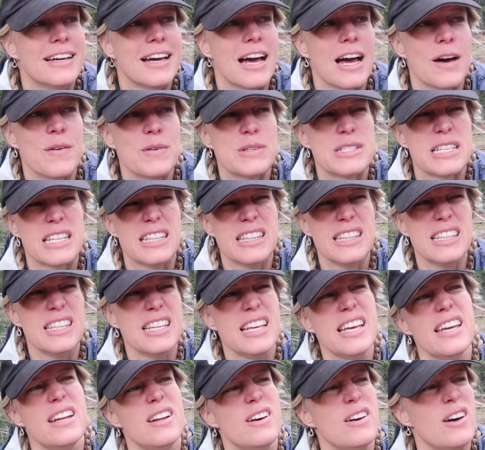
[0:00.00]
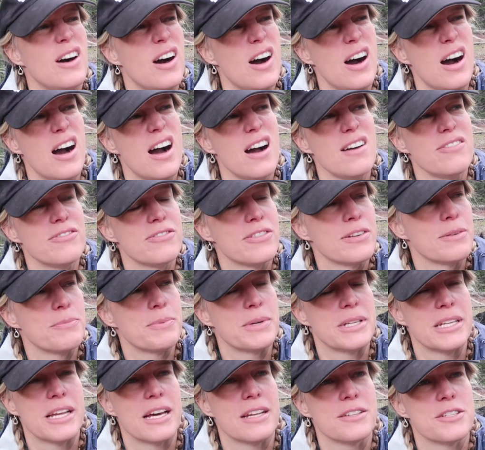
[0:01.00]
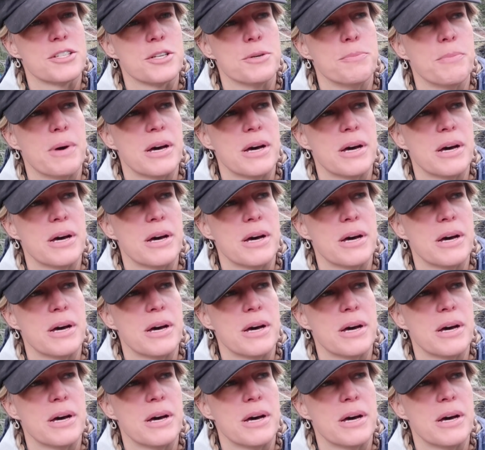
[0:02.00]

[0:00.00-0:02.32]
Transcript: I was a little off, but not too